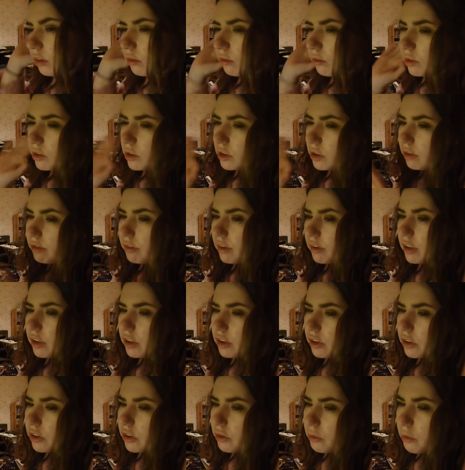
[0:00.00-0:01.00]
Once I
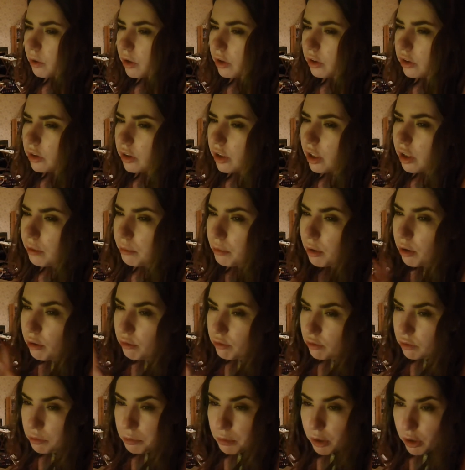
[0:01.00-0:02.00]
finish work today, I'm
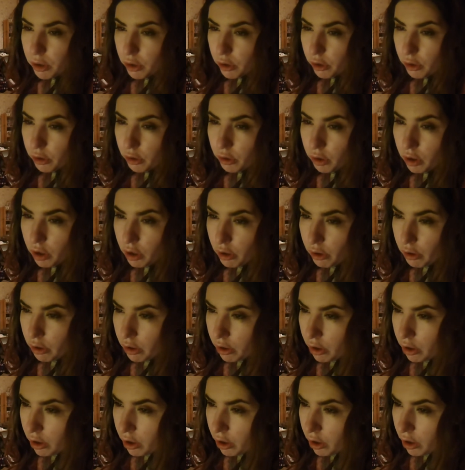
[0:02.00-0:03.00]
off tomorrow.
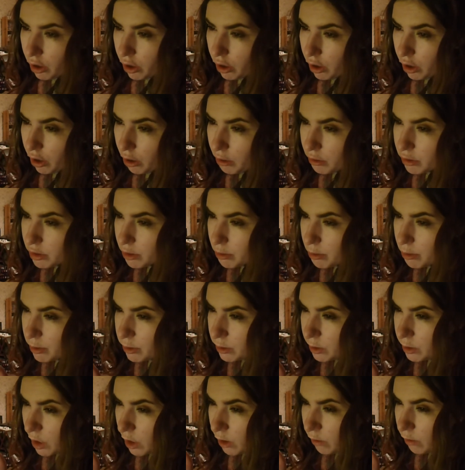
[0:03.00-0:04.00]
I
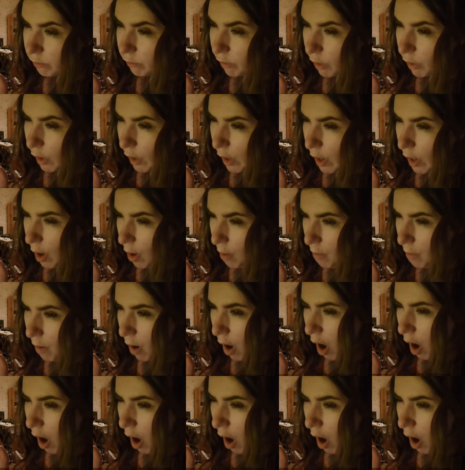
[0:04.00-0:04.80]
suppose I have,